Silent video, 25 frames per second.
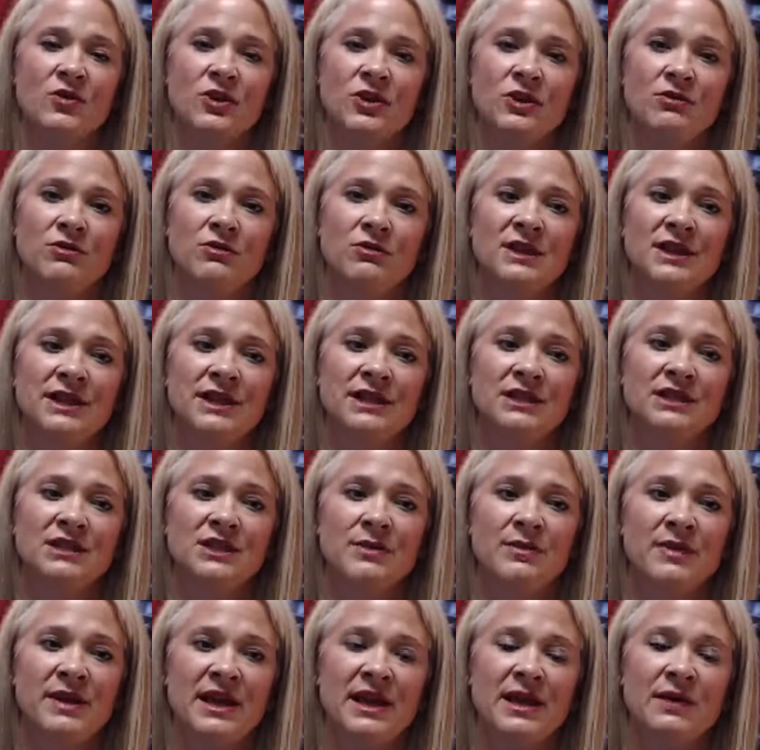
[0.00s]
You need to
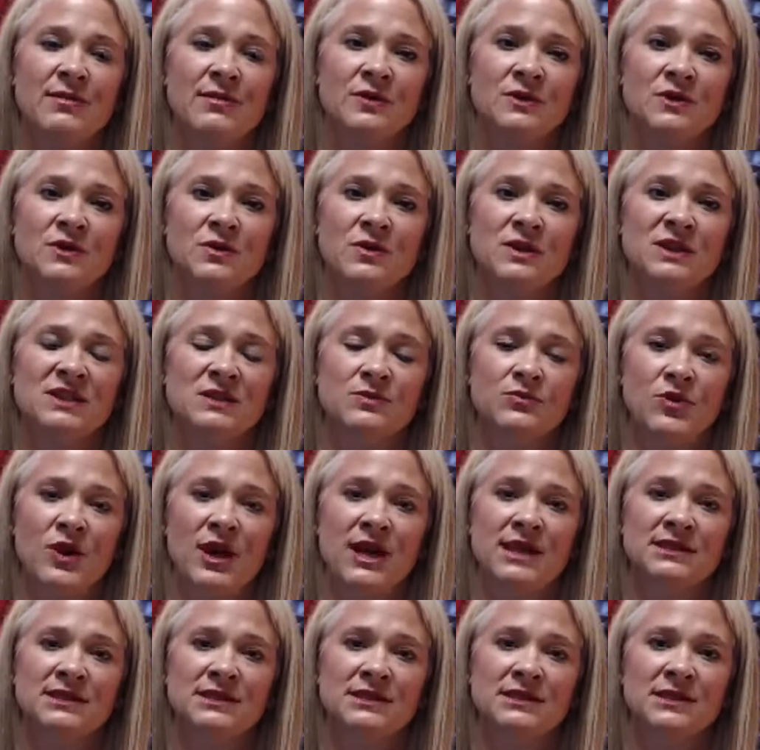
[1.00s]
be able to
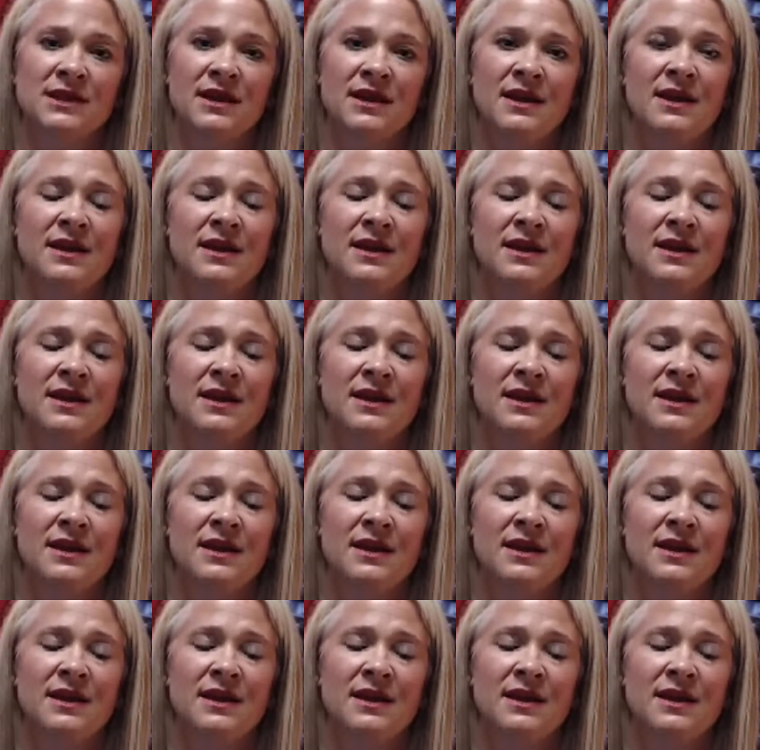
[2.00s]
express